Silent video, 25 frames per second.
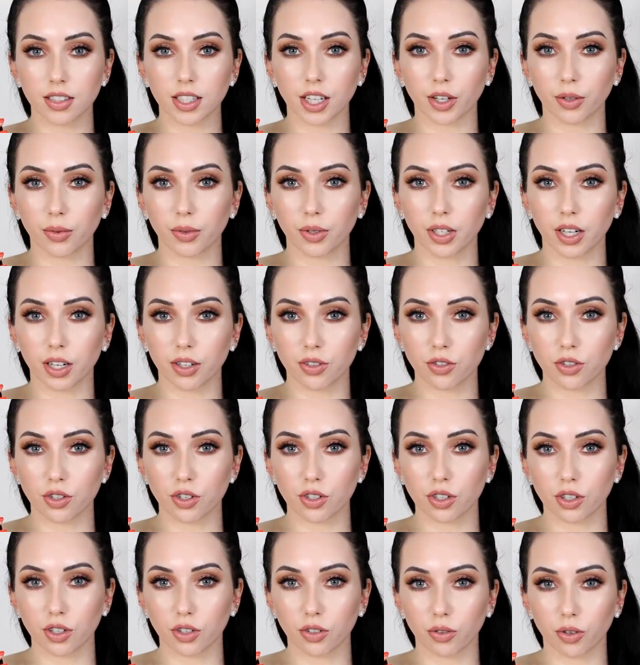Does anyone else
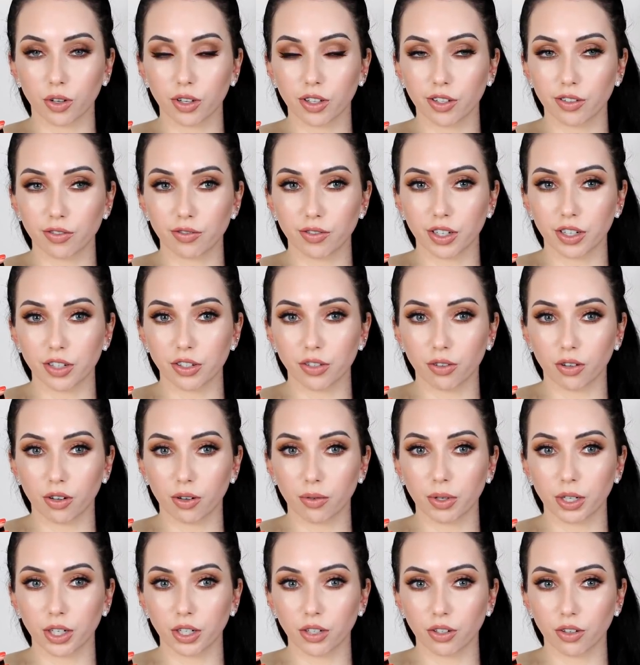just ignore their front door
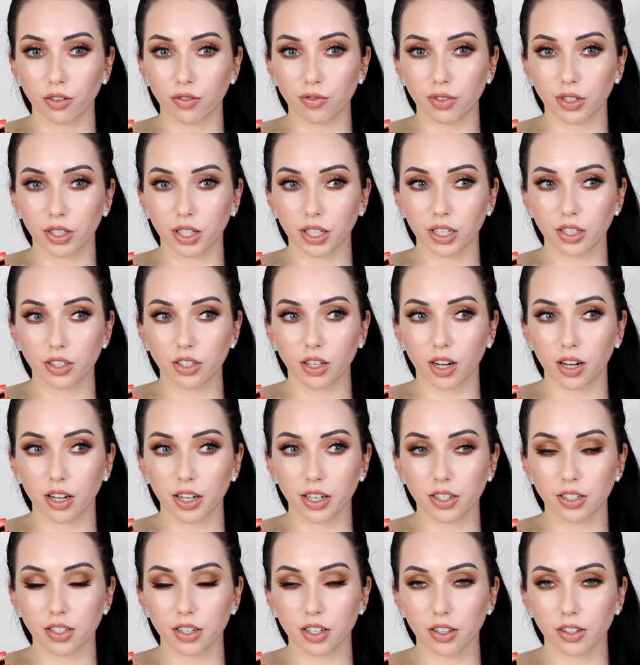when you don't feel like
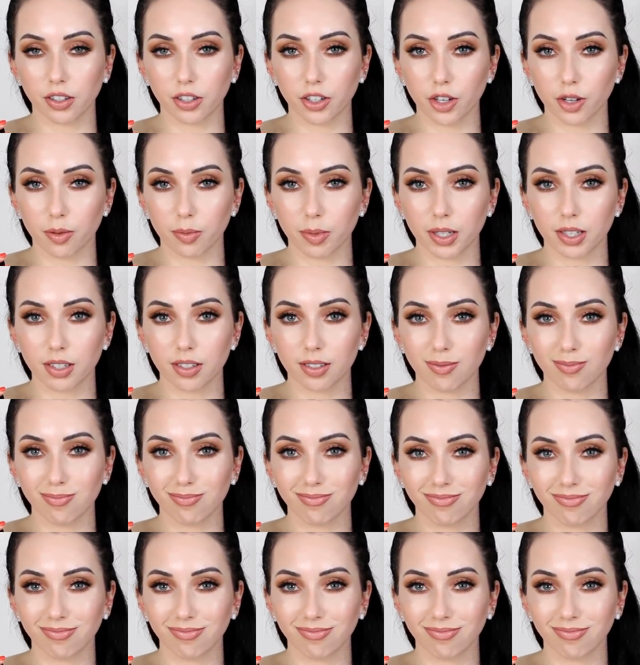talking to other humans?